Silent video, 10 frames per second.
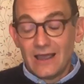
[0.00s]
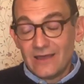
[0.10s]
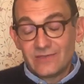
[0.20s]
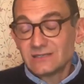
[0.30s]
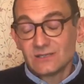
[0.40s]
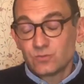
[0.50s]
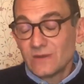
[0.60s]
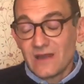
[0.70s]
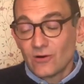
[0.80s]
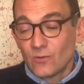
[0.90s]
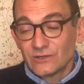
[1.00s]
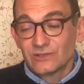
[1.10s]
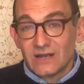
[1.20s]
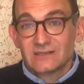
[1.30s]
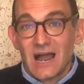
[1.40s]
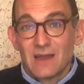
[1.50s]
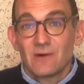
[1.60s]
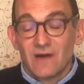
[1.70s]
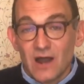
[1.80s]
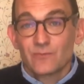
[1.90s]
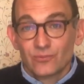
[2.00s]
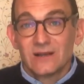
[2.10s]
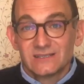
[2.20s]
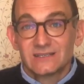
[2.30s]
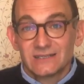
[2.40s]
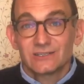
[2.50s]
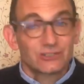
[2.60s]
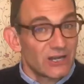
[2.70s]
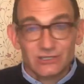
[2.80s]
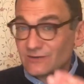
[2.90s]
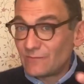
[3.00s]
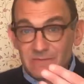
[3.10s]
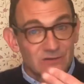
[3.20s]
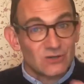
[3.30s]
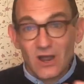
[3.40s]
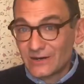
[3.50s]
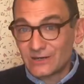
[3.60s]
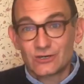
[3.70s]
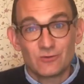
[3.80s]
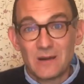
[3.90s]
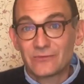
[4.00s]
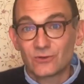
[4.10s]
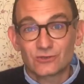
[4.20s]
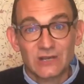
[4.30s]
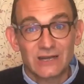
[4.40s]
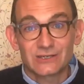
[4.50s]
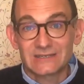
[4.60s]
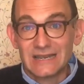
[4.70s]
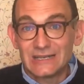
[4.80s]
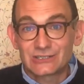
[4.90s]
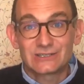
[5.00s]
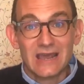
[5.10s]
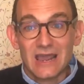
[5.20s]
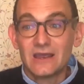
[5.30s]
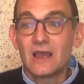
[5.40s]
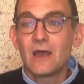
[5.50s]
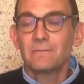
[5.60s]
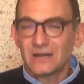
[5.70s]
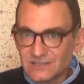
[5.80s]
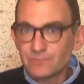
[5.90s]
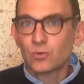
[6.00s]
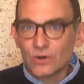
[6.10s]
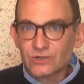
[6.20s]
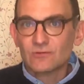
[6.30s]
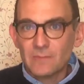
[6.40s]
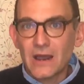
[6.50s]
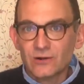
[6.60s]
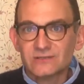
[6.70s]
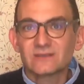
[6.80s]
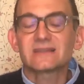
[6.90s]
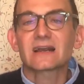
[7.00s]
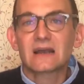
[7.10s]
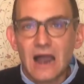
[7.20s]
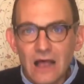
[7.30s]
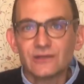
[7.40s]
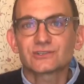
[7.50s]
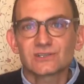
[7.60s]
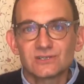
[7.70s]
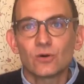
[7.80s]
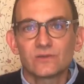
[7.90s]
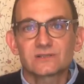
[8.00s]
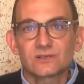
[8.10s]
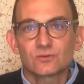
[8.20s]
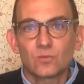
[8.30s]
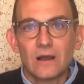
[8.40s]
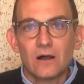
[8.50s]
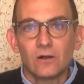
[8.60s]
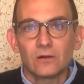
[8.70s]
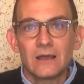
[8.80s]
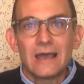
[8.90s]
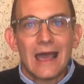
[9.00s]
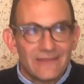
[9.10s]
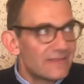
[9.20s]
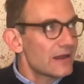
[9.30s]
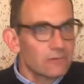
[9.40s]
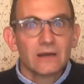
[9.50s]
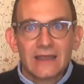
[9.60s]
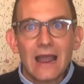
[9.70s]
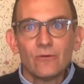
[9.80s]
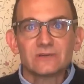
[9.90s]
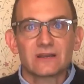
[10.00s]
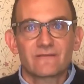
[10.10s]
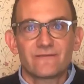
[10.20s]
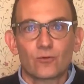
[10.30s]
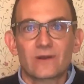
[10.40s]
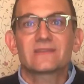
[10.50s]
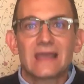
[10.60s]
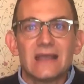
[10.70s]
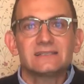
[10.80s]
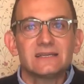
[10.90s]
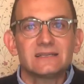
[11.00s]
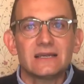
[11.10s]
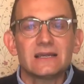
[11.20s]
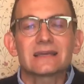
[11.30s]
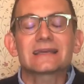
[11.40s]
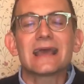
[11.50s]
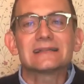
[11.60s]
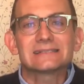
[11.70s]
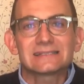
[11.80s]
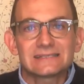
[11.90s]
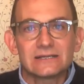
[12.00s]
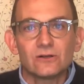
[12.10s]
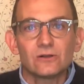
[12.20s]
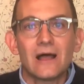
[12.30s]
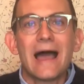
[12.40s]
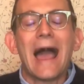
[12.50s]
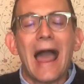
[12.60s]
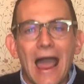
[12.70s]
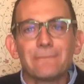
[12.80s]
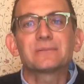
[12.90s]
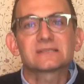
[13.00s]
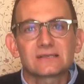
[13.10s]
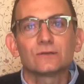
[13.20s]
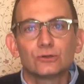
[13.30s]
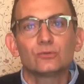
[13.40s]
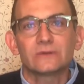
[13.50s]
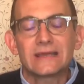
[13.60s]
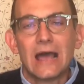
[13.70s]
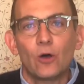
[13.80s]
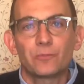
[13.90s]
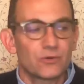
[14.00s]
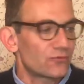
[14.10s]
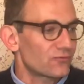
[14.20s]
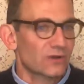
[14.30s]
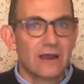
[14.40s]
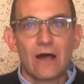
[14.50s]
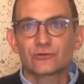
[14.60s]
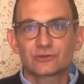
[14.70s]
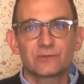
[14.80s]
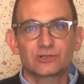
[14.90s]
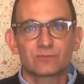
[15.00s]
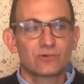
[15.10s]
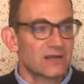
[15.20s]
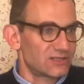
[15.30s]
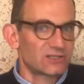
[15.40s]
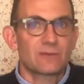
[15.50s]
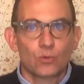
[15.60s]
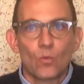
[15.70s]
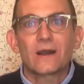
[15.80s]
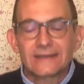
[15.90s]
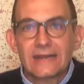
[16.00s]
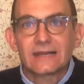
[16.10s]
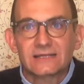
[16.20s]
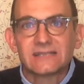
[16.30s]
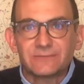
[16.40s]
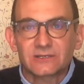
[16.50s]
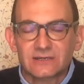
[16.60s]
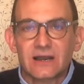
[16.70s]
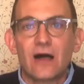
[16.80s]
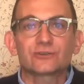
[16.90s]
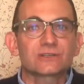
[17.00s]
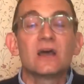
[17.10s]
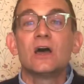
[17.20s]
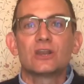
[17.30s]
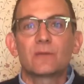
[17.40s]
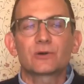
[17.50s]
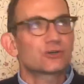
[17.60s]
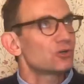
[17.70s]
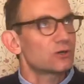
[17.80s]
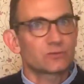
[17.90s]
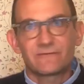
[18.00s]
And this is without question a time of unprecedented changes, and we've been talking to about those changes each day, but it's important to remind ourselves that colleges know this as well, and they're accounting for it. The A C T can still absolutely help you through the college admission process. Number one, getting accepted to colleges. Number two, as